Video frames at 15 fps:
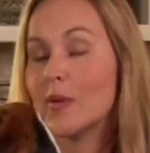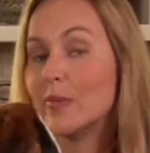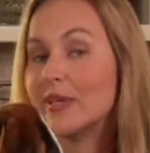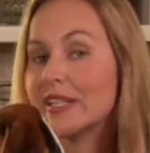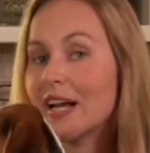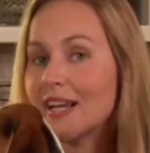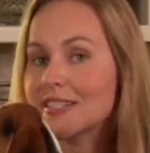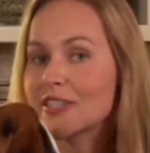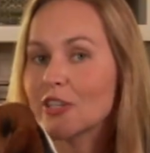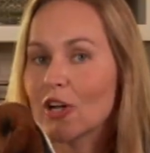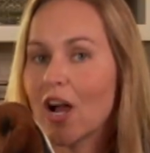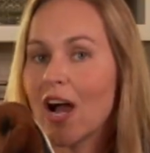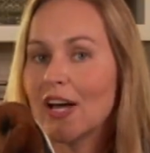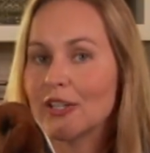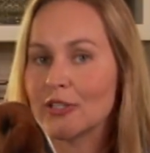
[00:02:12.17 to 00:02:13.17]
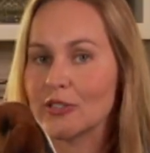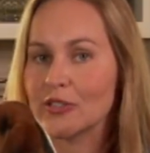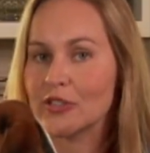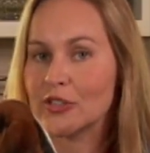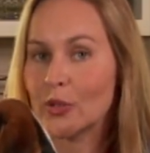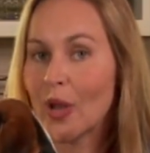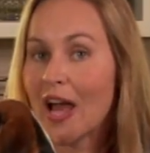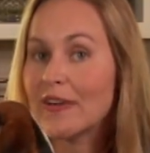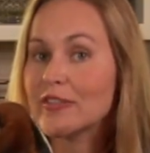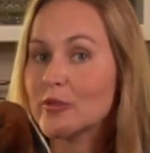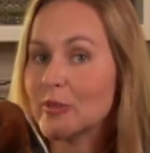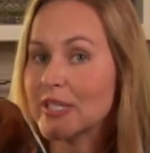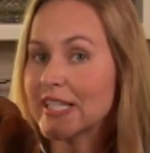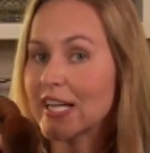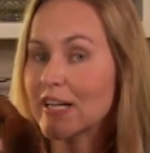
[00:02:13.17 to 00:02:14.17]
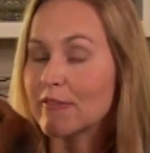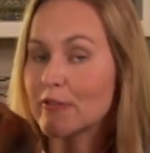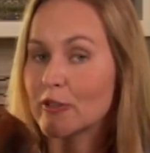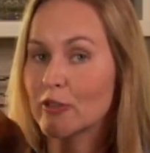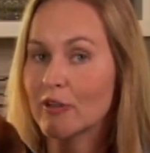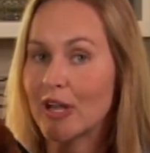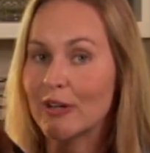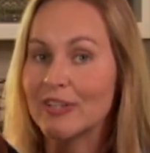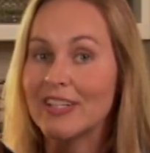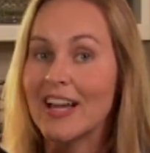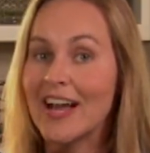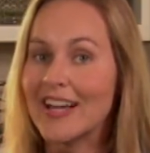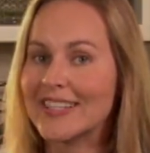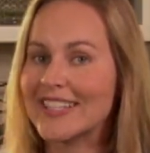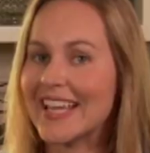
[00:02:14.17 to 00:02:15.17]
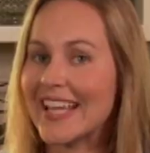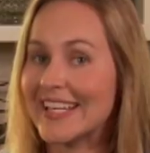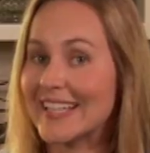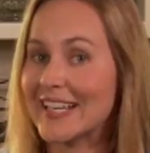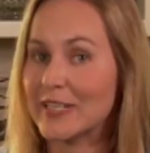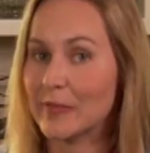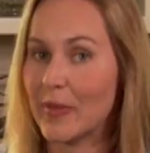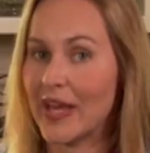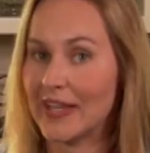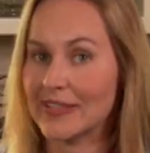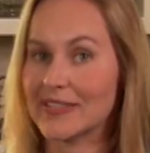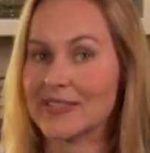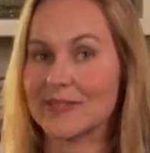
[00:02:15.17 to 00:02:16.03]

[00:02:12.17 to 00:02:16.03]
because they're hunters, you have to be careful around non-canine pets.